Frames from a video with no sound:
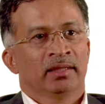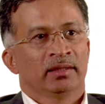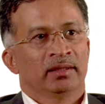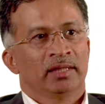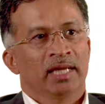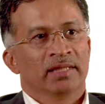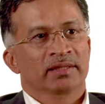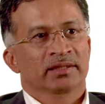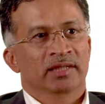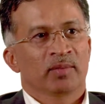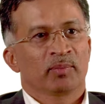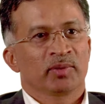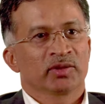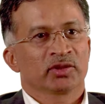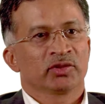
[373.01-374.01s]
The next
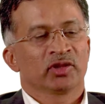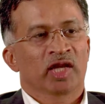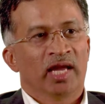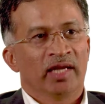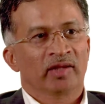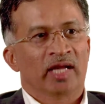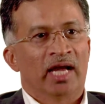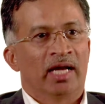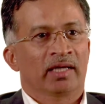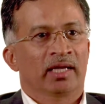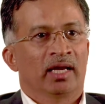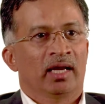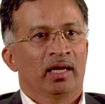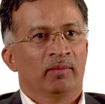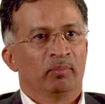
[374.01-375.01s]
step is to take that
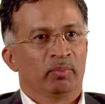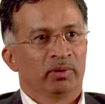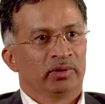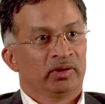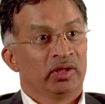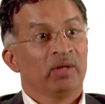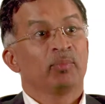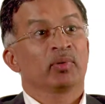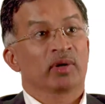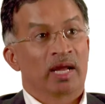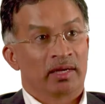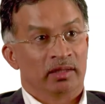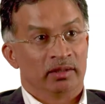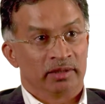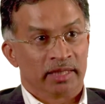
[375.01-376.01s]
and build deeper
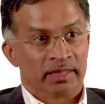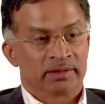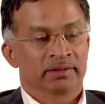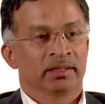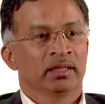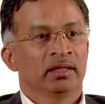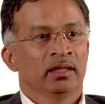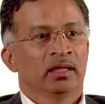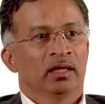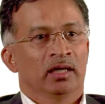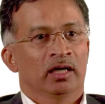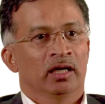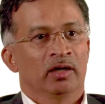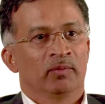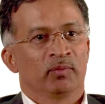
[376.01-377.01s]
analytics
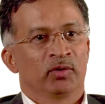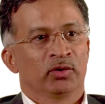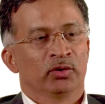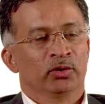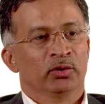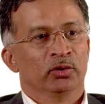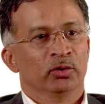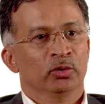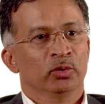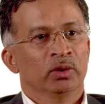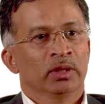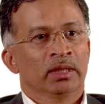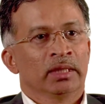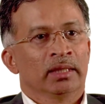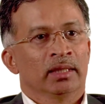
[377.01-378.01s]
uh, to,
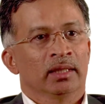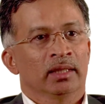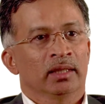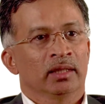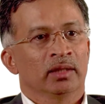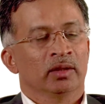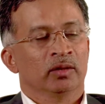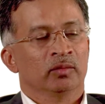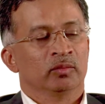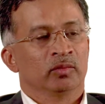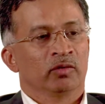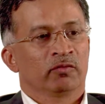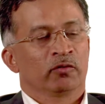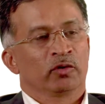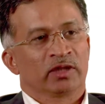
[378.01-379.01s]
um,
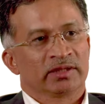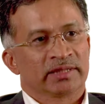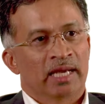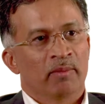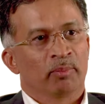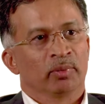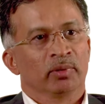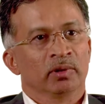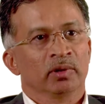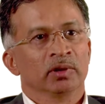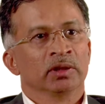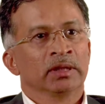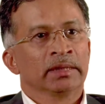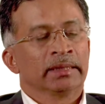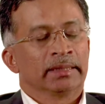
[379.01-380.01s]
for
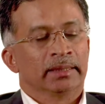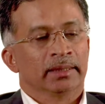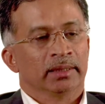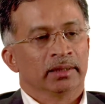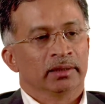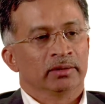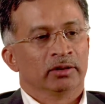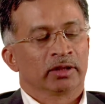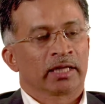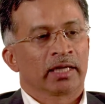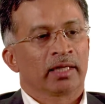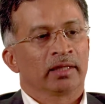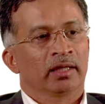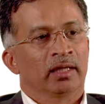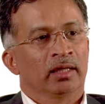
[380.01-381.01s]
example, uh, look
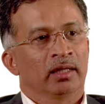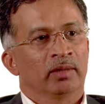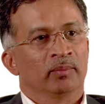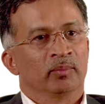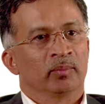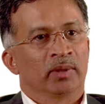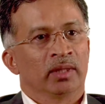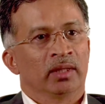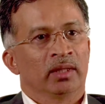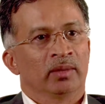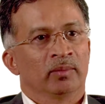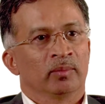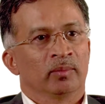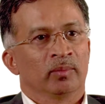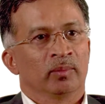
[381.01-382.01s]
at um,
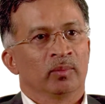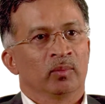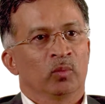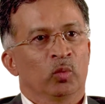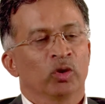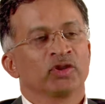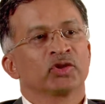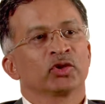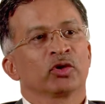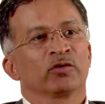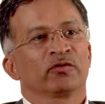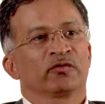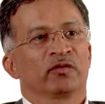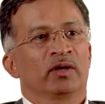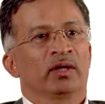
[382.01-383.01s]
um, what sort
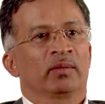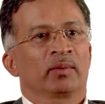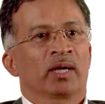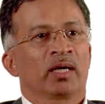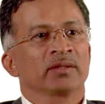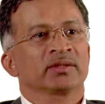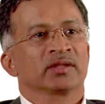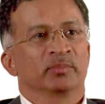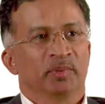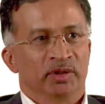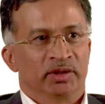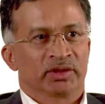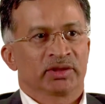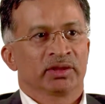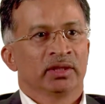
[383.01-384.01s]
of uh,
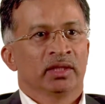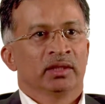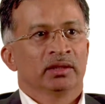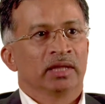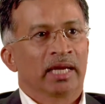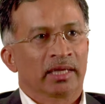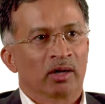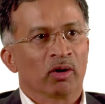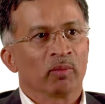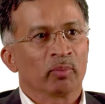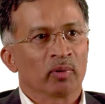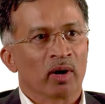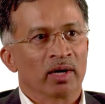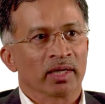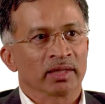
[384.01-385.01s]
customers like our
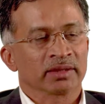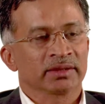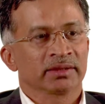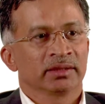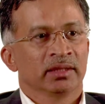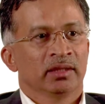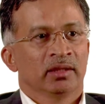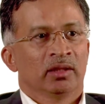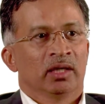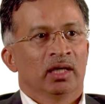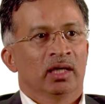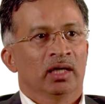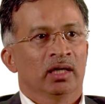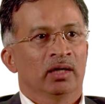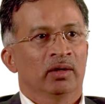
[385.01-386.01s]
products.
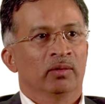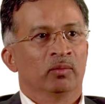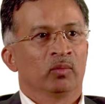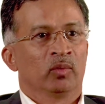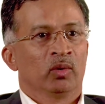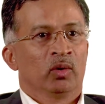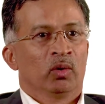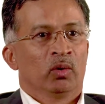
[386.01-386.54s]
Um,